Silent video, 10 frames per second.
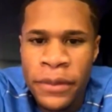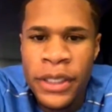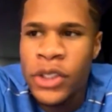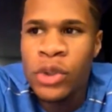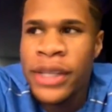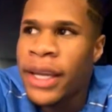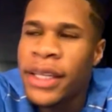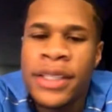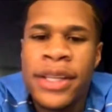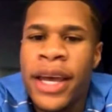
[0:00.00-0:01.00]
These dudes take
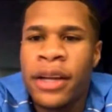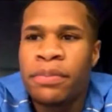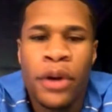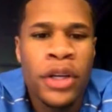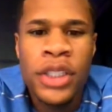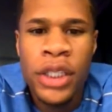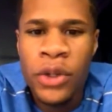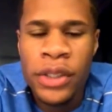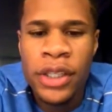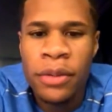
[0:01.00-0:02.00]
this, like,
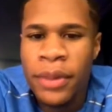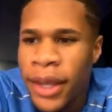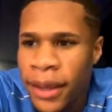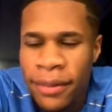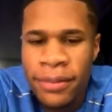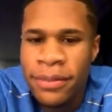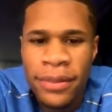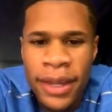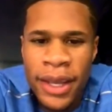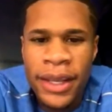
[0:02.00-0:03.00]
personal or something. Like,
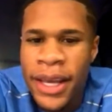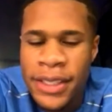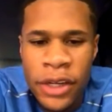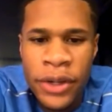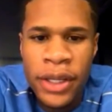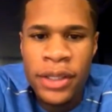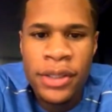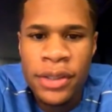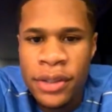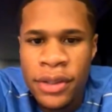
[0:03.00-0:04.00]
it ain't that
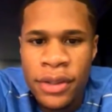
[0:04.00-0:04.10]
serious.